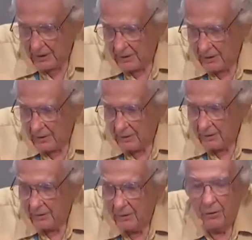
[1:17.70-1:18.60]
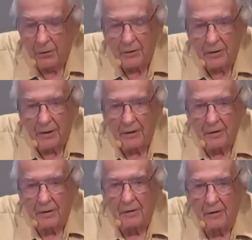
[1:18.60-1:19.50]
I looked
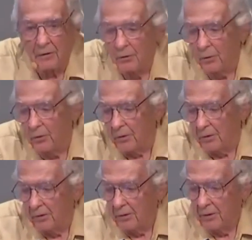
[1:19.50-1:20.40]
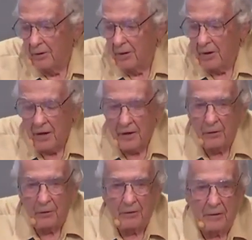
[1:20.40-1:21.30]
at Google,
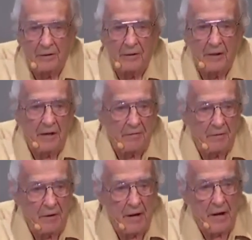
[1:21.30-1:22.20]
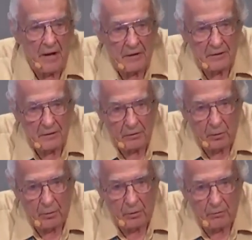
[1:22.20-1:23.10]
and I looked at Giaver
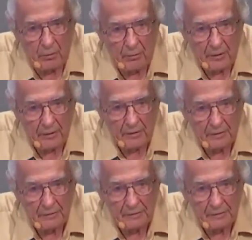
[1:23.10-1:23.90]
and global warming,